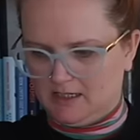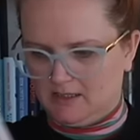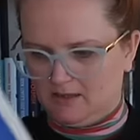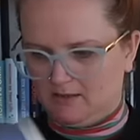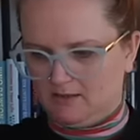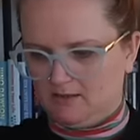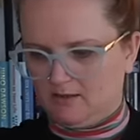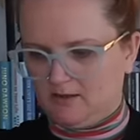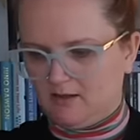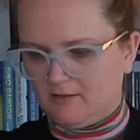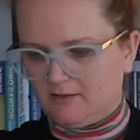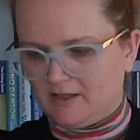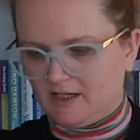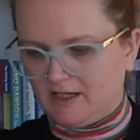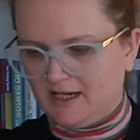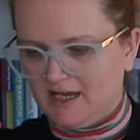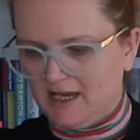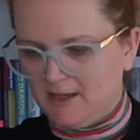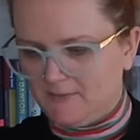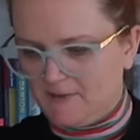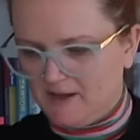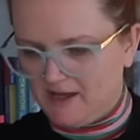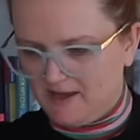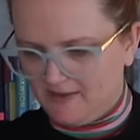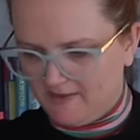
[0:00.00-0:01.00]
I'm gonna
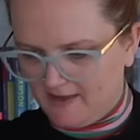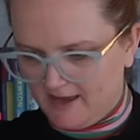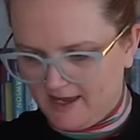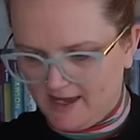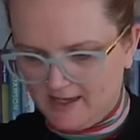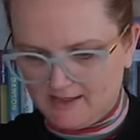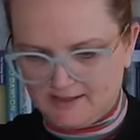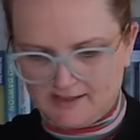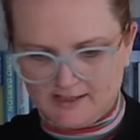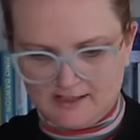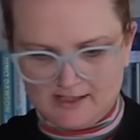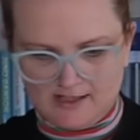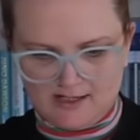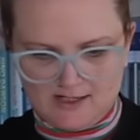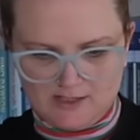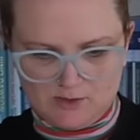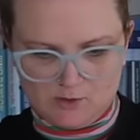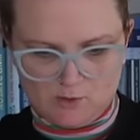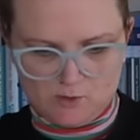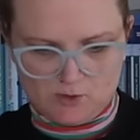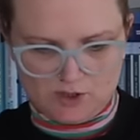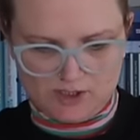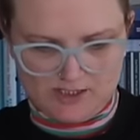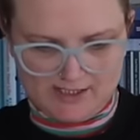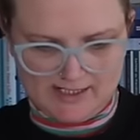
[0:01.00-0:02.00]
keep it in there so that it's
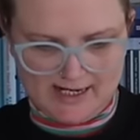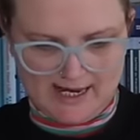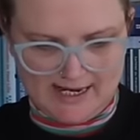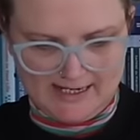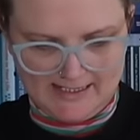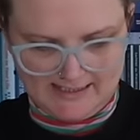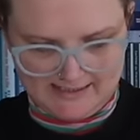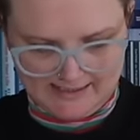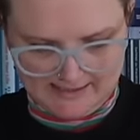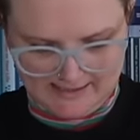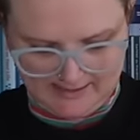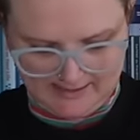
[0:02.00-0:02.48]
all just nice.